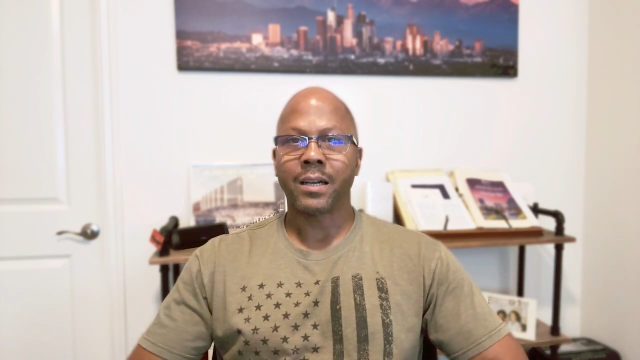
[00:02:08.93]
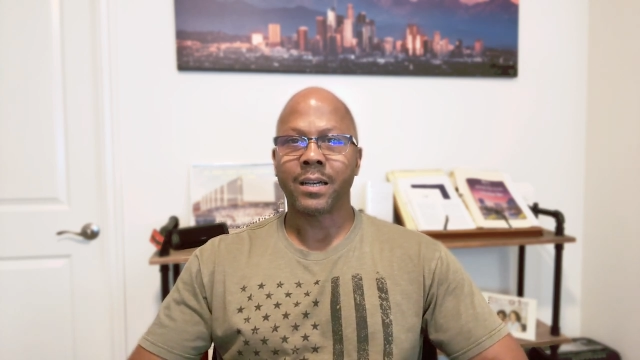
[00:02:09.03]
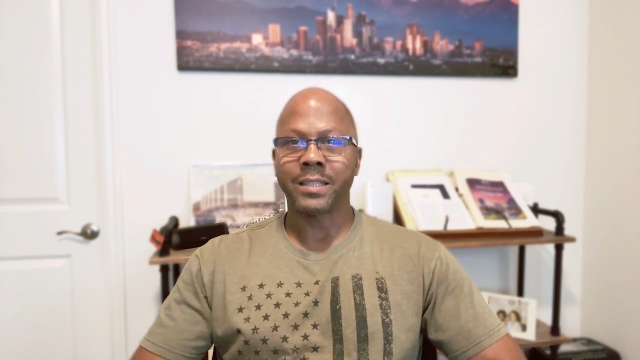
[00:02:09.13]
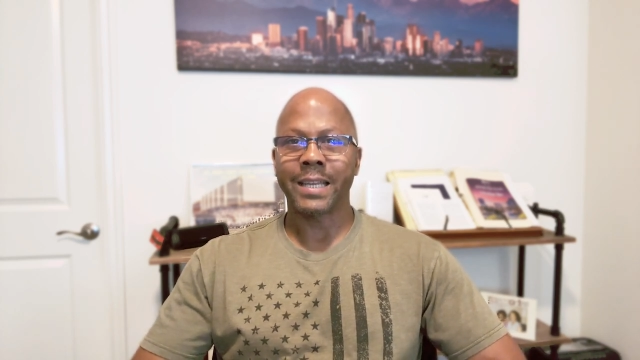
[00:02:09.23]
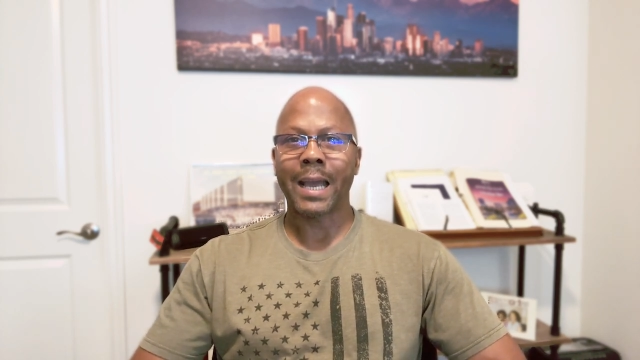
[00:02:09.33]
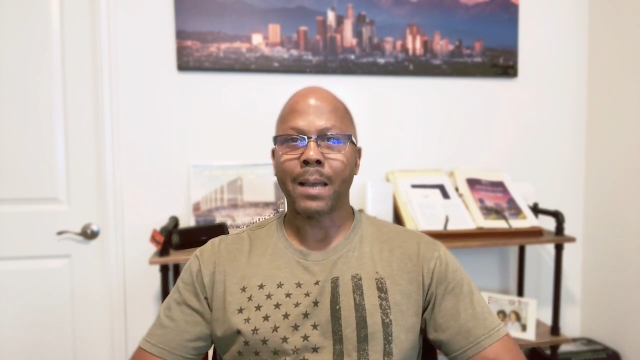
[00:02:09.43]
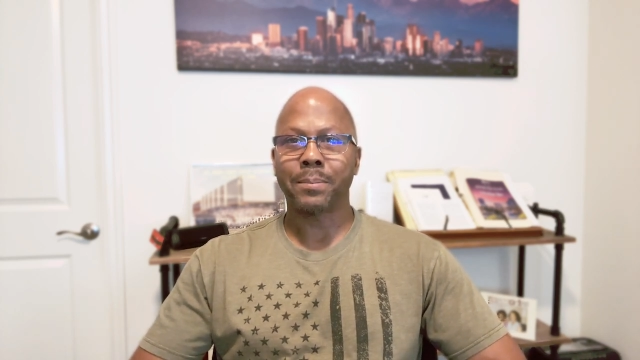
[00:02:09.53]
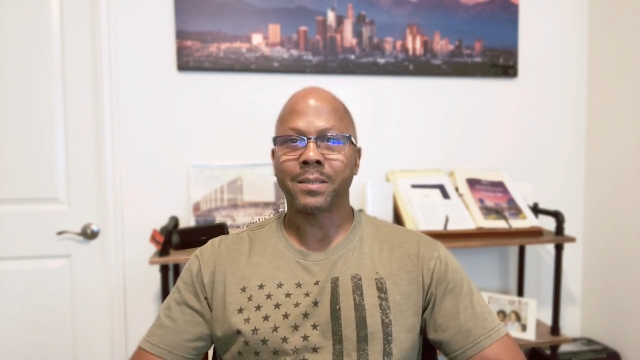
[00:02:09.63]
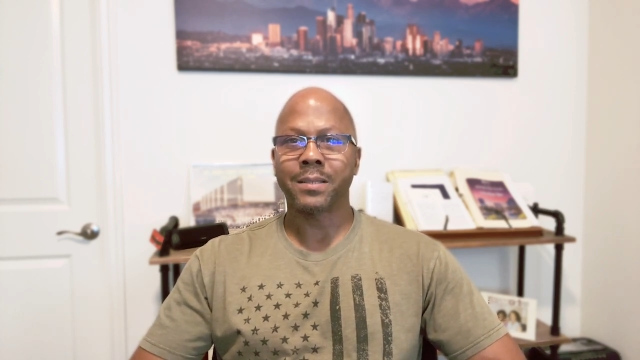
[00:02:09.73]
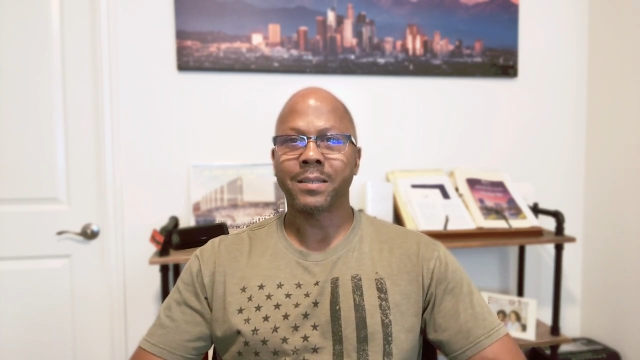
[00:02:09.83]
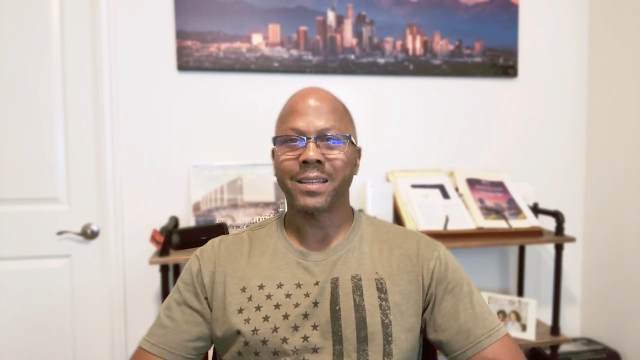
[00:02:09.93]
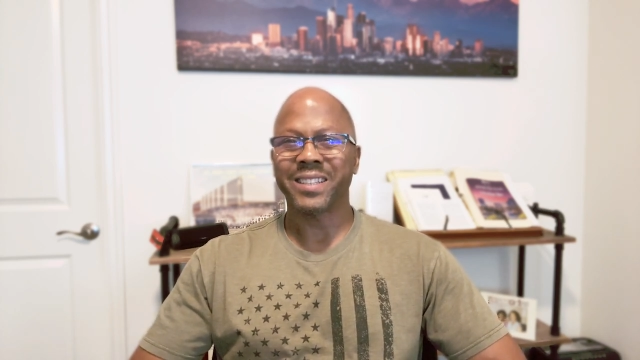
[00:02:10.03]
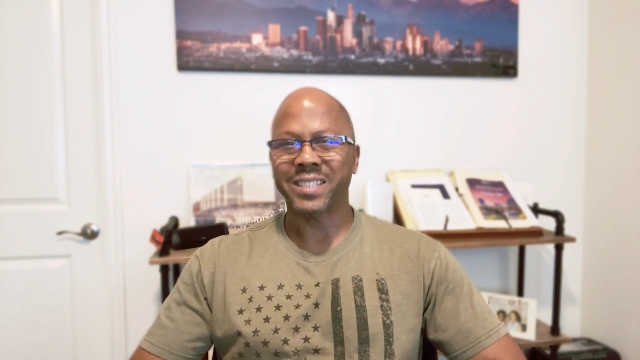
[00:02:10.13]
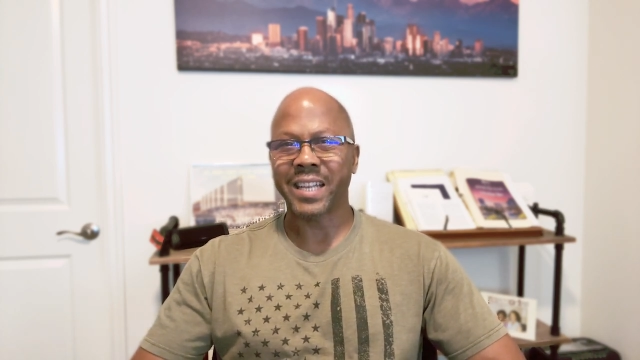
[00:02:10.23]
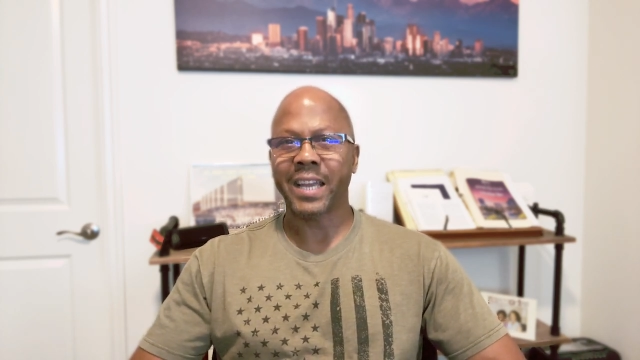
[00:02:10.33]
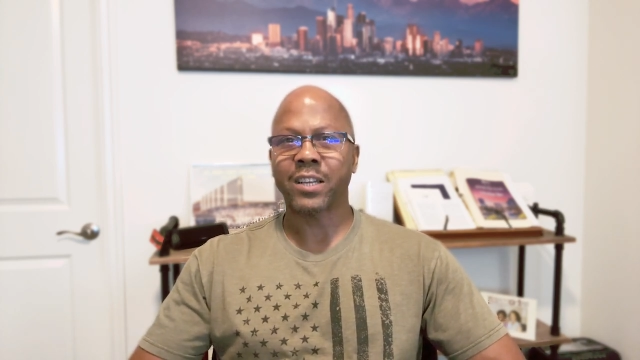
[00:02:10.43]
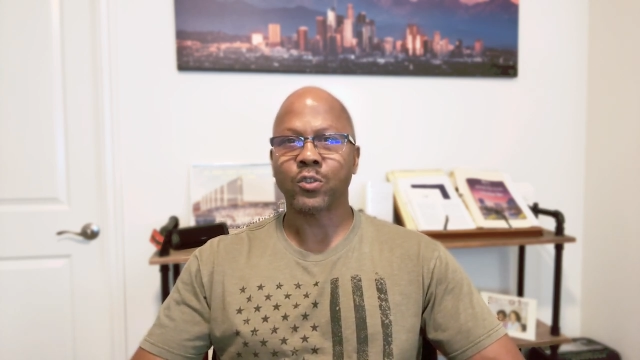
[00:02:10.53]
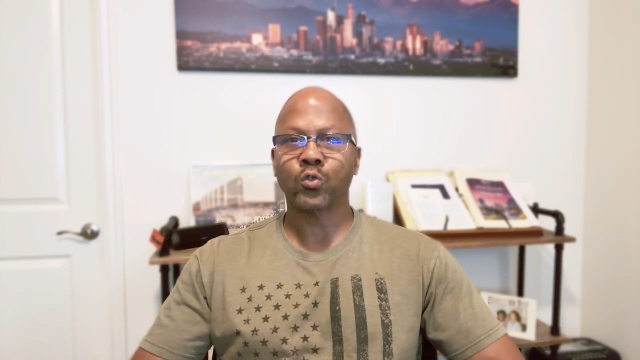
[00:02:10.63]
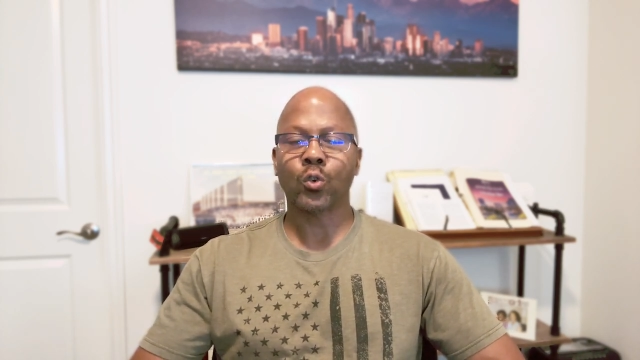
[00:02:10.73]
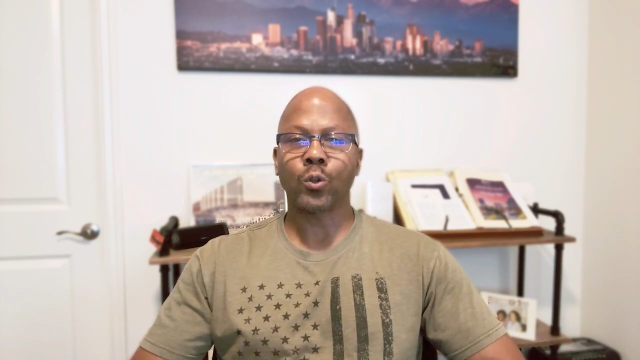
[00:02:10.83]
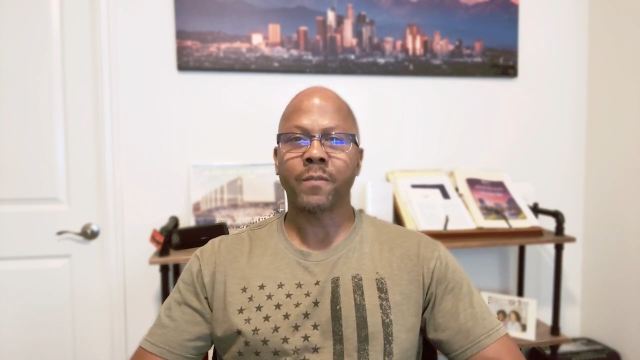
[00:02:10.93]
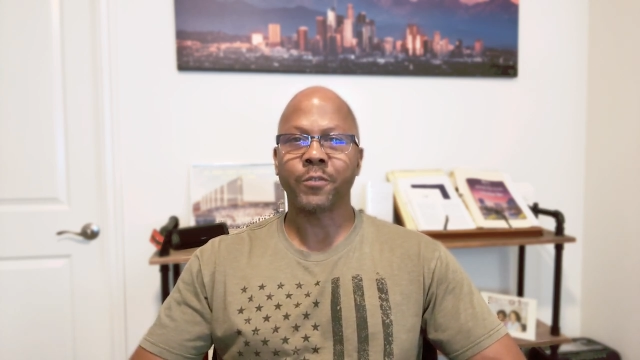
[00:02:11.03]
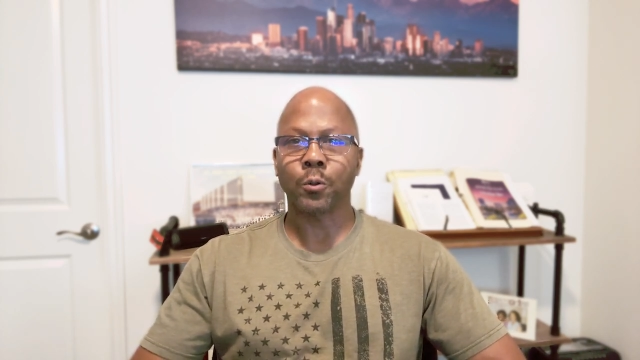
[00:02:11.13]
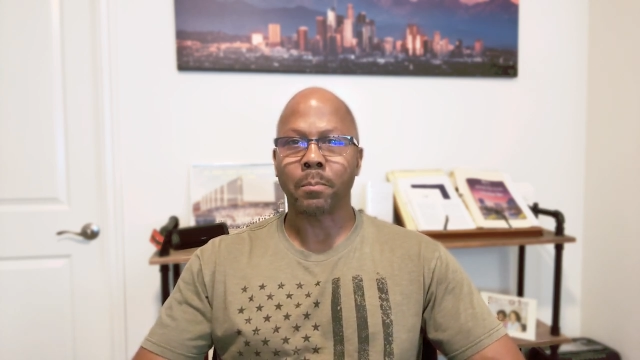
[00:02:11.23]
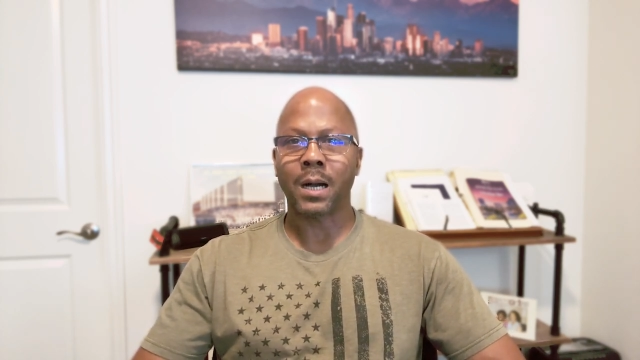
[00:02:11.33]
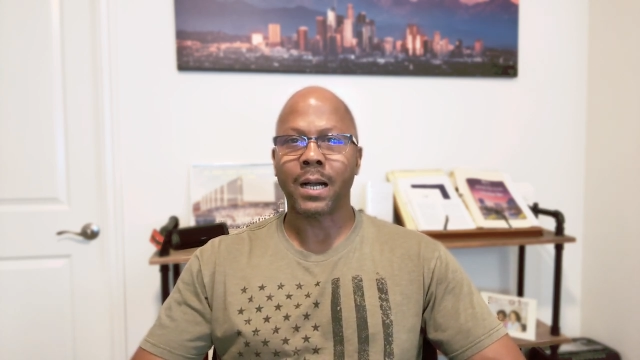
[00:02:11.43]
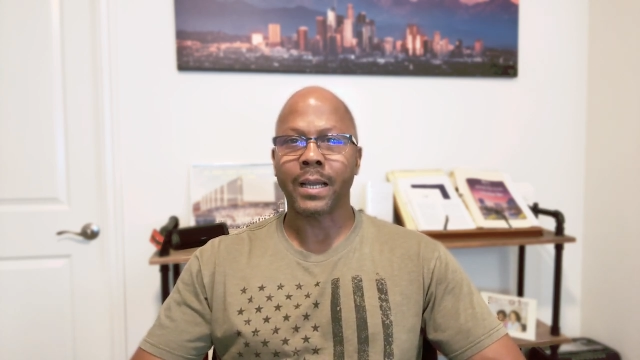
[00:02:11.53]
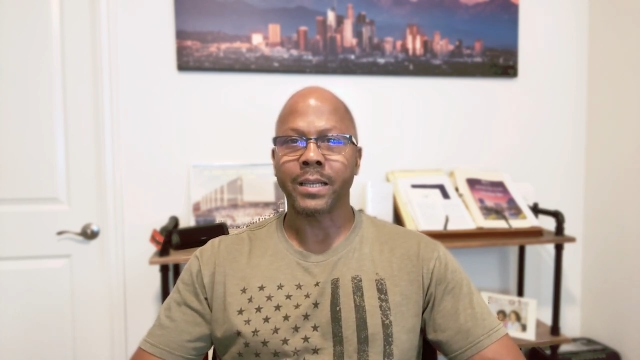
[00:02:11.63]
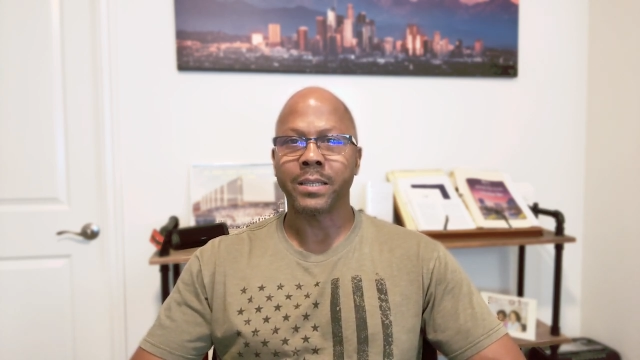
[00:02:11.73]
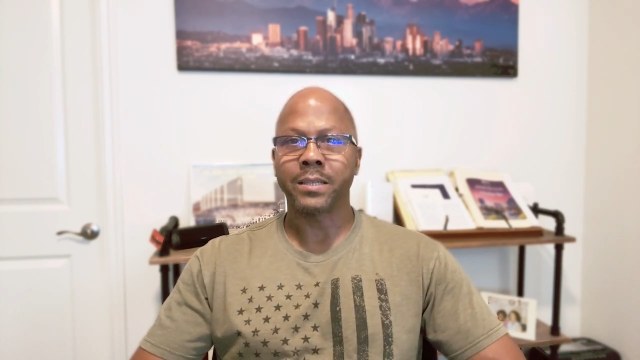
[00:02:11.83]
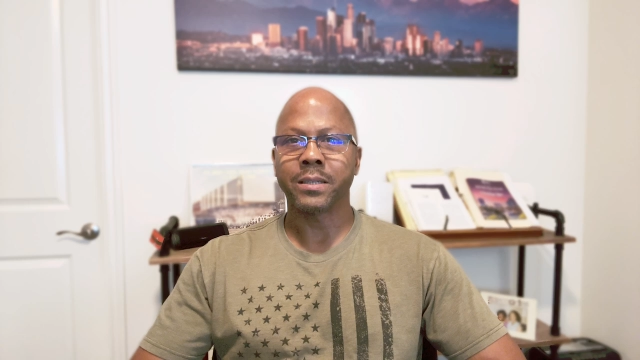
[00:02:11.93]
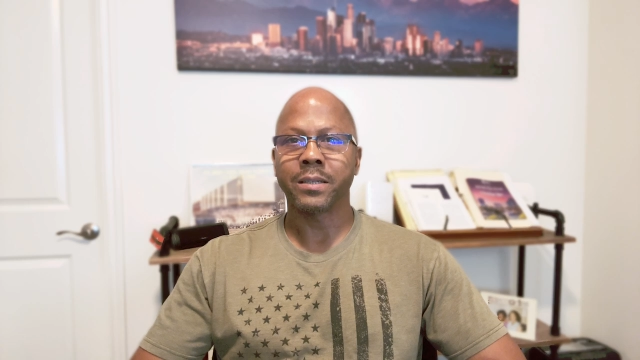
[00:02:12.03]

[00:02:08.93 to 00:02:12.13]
Adapt and stay in control of your mind,